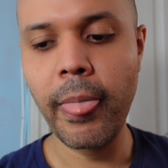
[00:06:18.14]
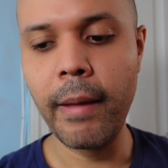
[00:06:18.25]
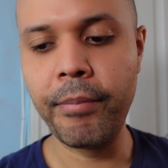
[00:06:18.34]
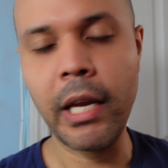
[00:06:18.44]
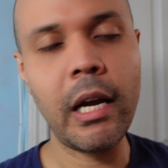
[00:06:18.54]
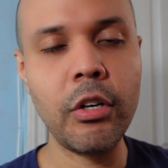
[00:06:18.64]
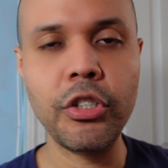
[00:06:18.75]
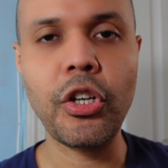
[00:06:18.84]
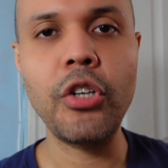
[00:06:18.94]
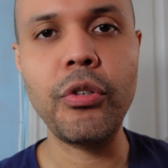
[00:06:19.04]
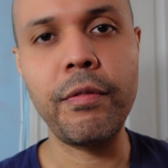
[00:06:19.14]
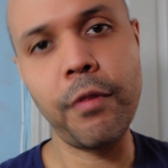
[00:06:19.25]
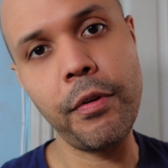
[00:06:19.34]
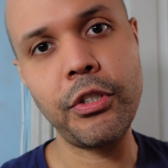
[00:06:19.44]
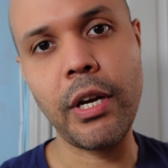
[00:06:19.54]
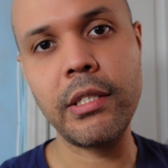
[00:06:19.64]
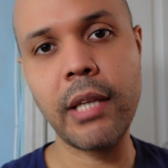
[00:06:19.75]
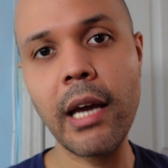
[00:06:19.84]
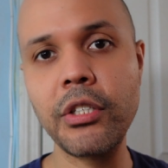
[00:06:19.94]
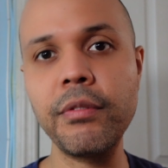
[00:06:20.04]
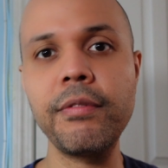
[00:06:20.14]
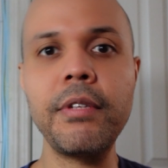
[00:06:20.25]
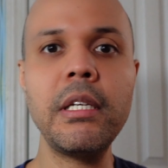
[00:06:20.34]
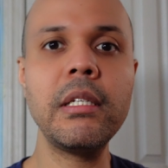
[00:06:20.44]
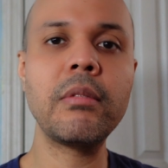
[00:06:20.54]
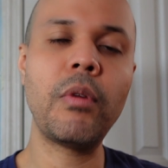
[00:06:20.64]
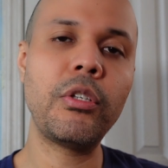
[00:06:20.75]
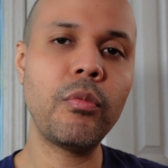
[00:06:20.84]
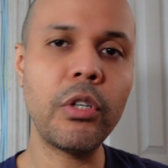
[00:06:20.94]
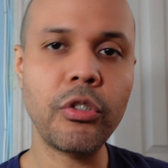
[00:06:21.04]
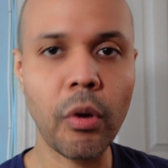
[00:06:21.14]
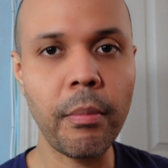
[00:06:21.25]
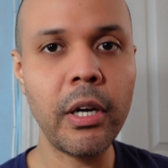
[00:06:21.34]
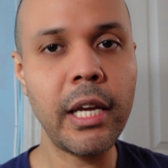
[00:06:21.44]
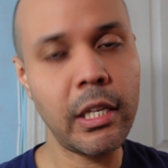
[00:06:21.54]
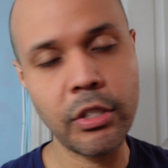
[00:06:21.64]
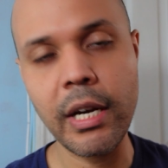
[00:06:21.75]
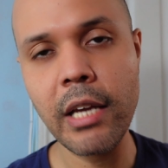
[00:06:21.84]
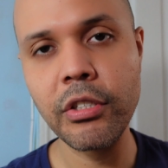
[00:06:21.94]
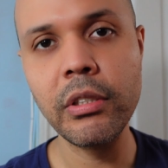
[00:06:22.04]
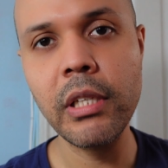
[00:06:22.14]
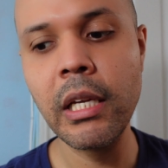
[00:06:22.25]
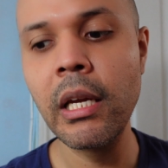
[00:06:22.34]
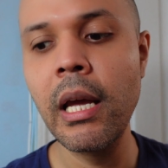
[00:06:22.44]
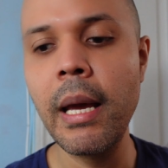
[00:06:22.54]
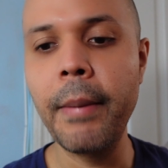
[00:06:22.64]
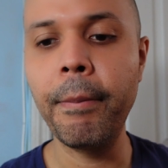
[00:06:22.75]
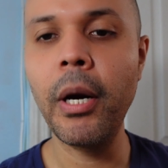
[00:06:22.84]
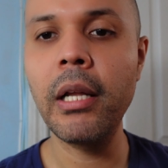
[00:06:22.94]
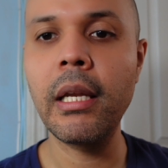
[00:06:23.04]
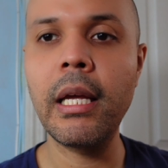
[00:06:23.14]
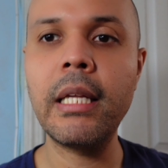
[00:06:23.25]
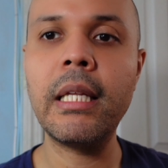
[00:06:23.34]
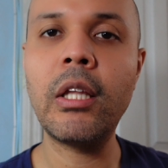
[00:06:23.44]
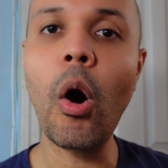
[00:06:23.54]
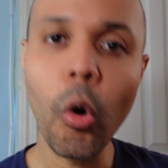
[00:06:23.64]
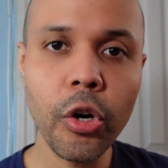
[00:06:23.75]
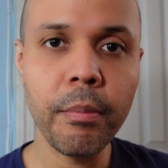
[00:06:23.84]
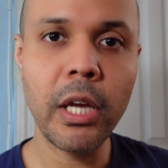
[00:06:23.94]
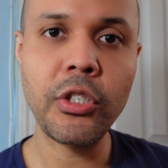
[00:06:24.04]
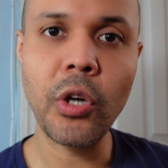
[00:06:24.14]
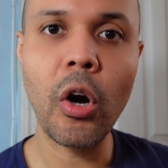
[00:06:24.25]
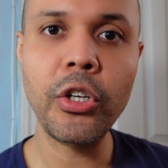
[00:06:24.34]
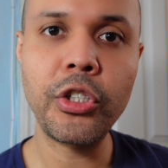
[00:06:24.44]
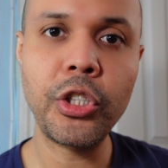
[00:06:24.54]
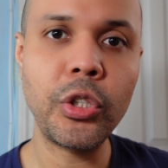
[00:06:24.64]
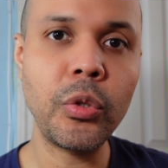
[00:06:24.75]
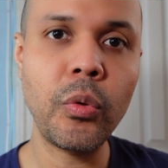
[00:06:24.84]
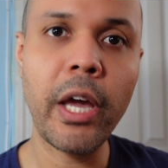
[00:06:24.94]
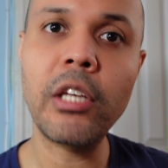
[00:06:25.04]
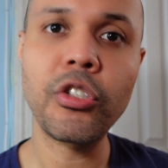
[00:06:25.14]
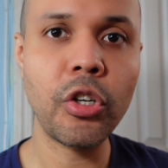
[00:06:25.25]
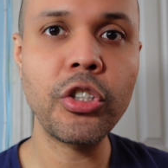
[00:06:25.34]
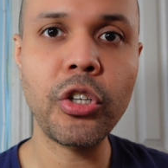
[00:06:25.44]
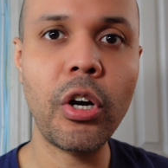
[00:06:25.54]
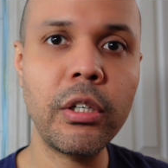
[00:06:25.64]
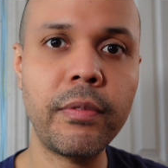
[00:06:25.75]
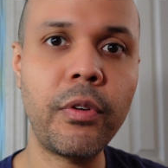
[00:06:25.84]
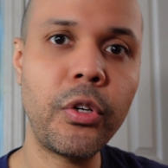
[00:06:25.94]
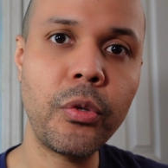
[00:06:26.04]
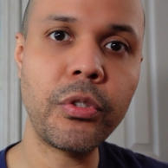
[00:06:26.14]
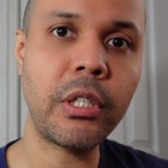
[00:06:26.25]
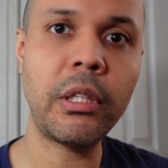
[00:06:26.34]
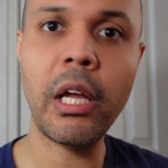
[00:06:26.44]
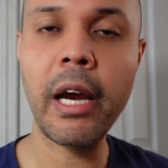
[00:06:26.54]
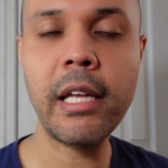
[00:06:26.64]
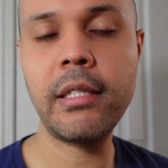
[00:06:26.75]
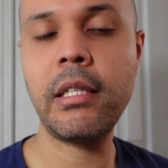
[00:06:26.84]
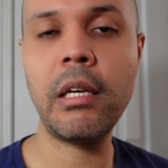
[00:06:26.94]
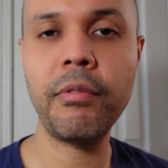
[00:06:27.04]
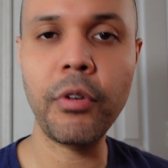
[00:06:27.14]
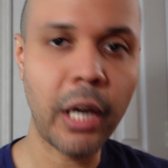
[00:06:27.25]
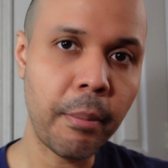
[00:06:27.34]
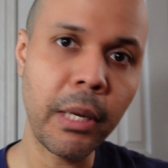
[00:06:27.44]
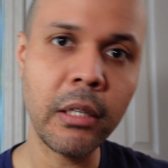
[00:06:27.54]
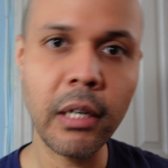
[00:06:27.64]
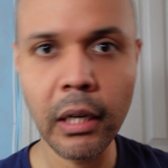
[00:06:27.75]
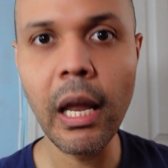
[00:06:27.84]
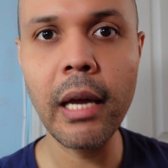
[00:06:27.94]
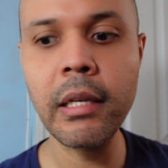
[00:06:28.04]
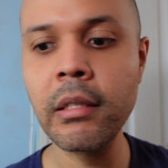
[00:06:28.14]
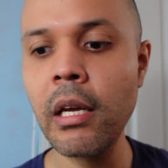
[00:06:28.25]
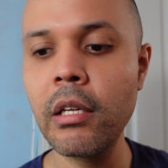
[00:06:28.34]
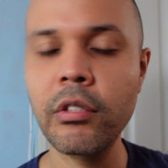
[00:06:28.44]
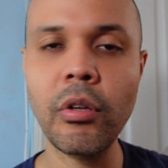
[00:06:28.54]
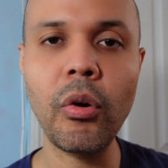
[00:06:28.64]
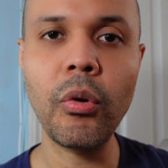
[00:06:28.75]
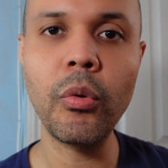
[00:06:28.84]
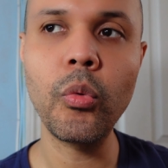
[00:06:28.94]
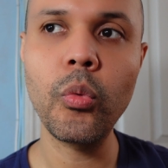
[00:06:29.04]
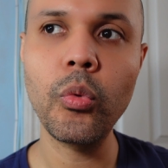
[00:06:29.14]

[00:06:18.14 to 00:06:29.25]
they're not going to charge you a foreign transaction fees when you withdraw money internationally, but the owner may charge you a surcharge for using their ATM for not being their client. So